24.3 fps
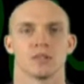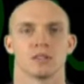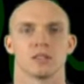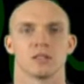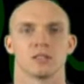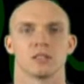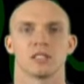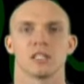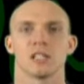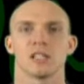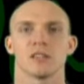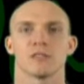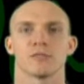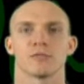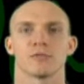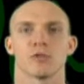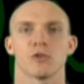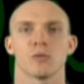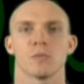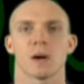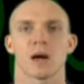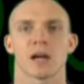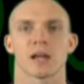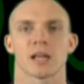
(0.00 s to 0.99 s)
Seated
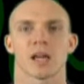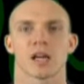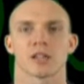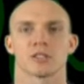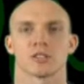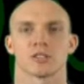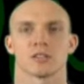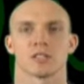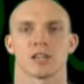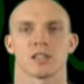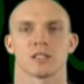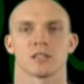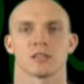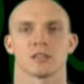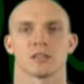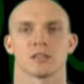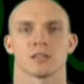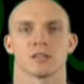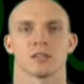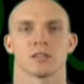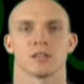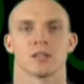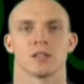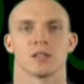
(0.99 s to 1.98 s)
full body exercises.
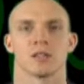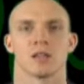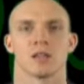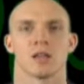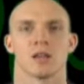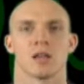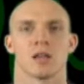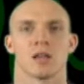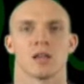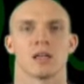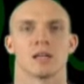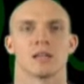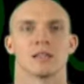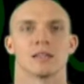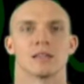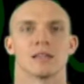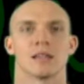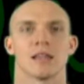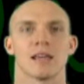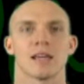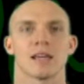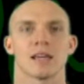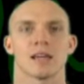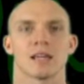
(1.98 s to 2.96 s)

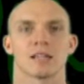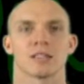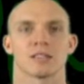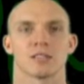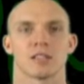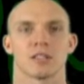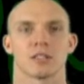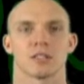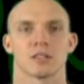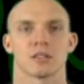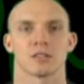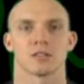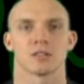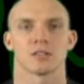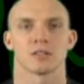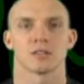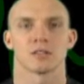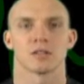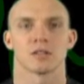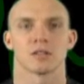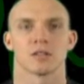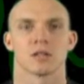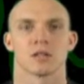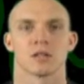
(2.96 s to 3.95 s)
Leg extensions.
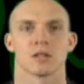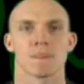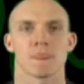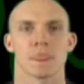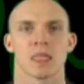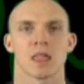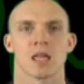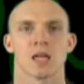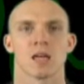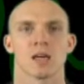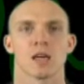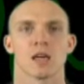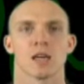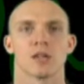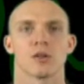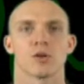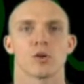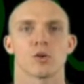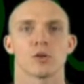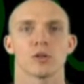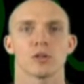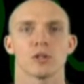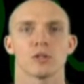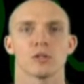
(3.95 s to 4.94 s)
In
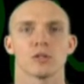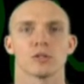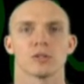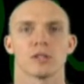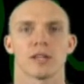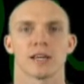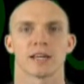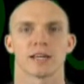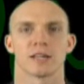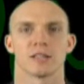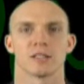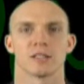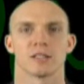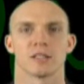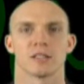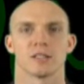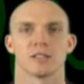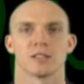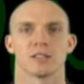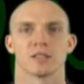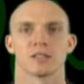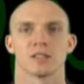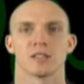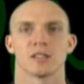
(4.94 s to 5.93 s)
order to do leg
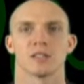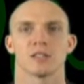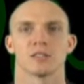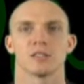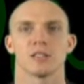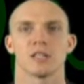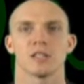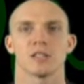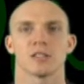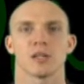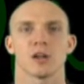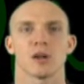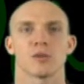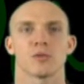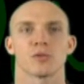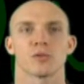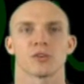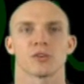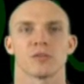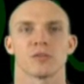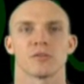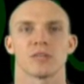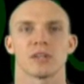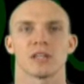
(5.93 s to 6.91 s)
extensions, sit tall
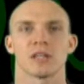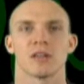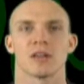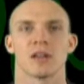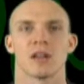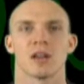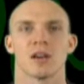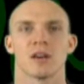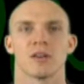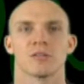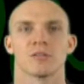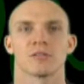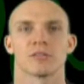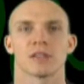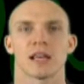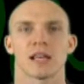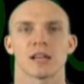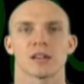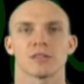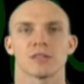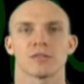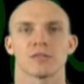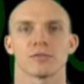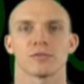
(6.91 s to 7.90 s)
with your feet
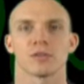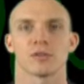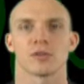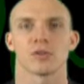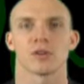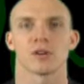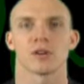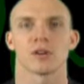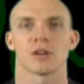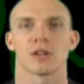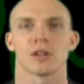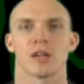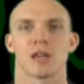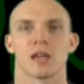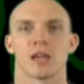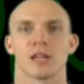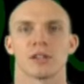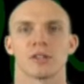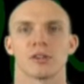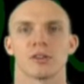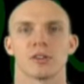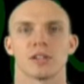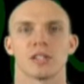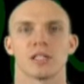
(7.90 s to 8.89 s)
flat on the floor
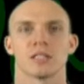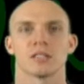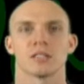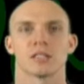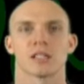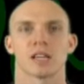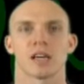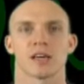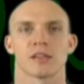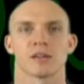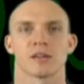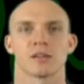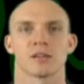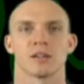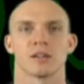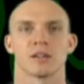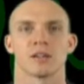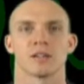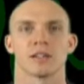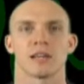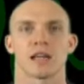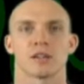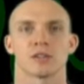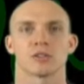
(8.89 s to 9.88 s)
and your knees together.
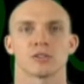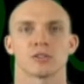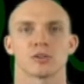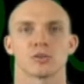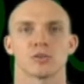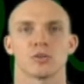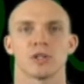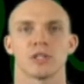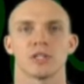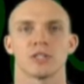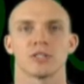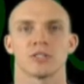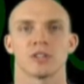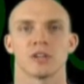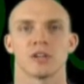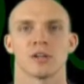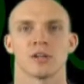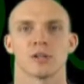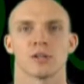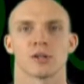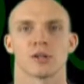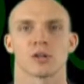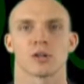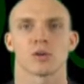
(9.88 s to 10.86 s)
Now squeeze
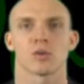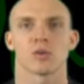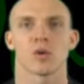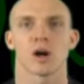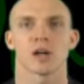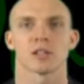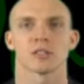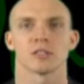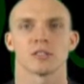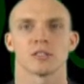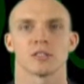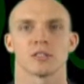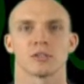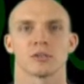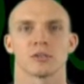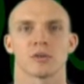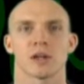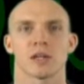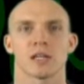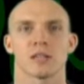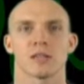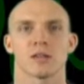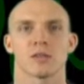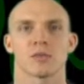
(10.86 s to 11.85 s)
your quads to
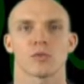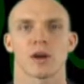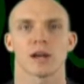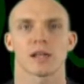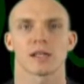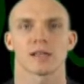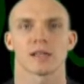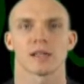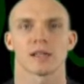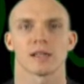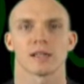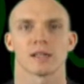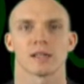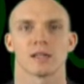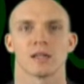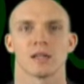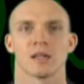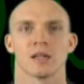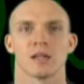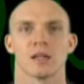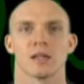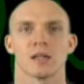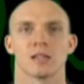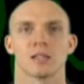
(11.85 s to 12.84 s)
straighten the right leg.
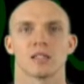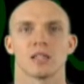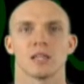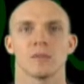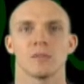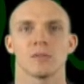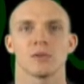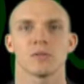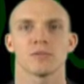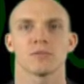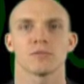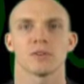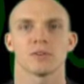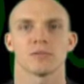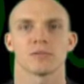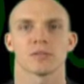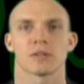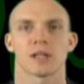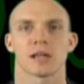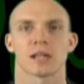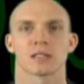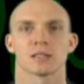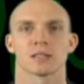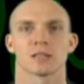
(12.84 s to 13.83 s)
Keep your foot
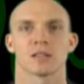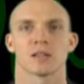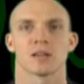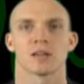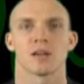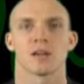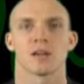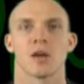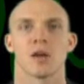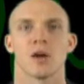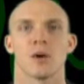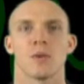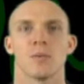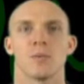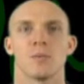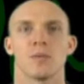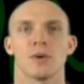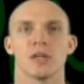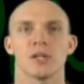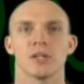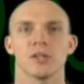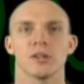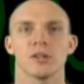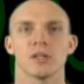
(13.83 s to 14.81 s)
flexed.
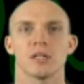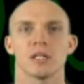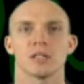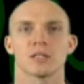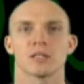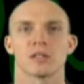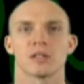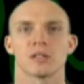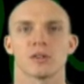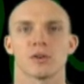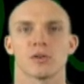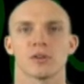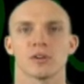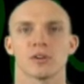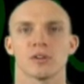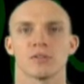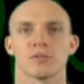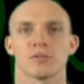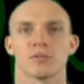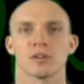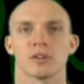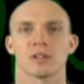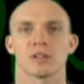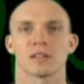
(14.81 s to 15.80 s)
Bend your knee to lower your
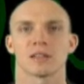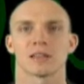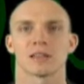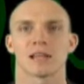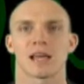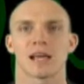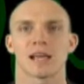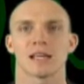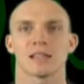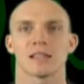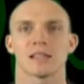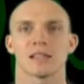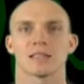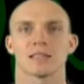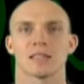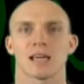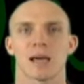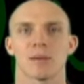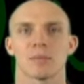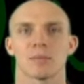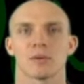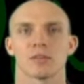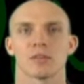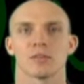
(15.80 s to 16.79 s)
foot, lightly
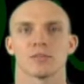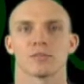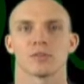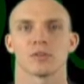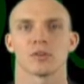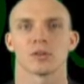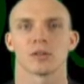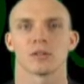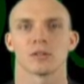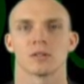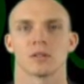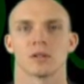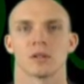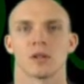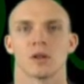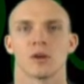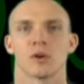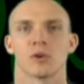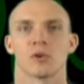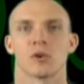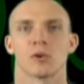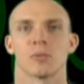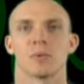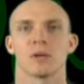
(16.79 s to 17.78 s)
tapping the floor.
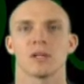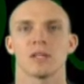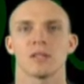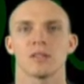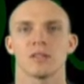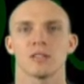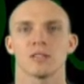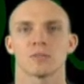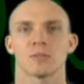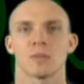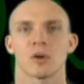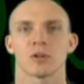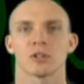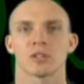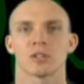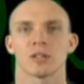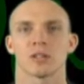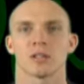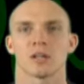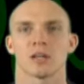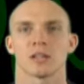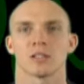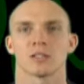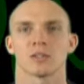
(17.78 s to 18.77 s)
Repeat this
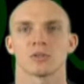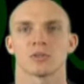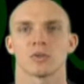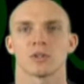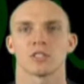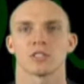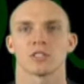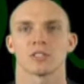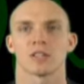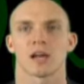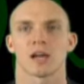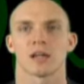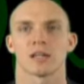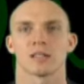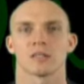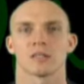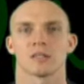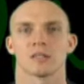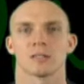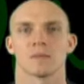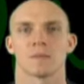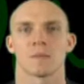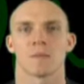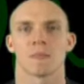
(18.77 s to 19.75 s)
motion and switch
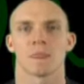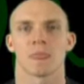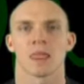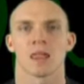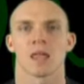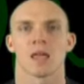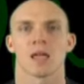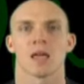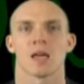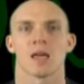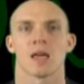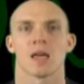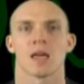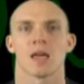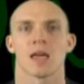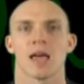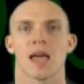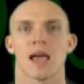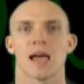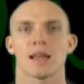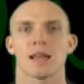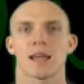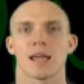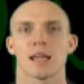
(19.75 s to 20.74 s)
sides.
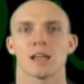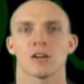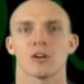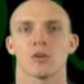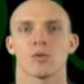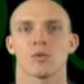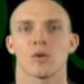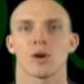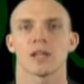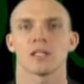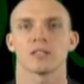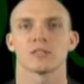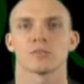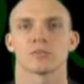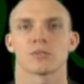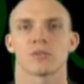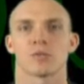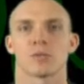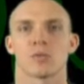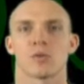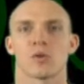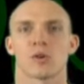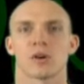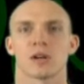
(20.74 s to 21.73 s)
Add ankle weights
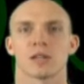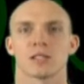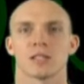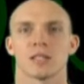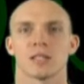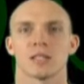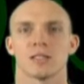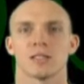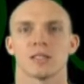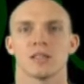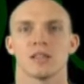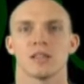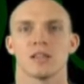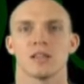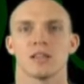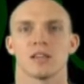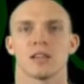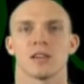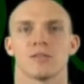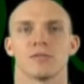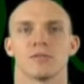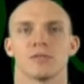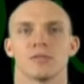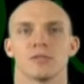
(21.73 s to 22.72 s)
for more intensity
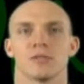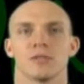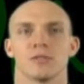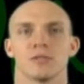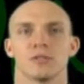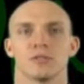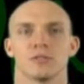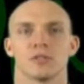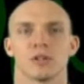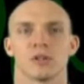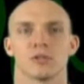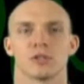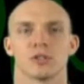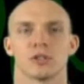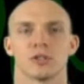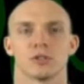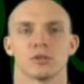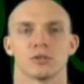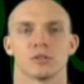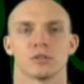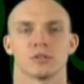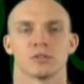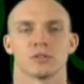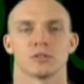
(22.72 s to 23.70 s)
if you so
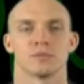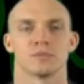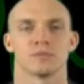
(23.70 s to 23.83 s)
choose.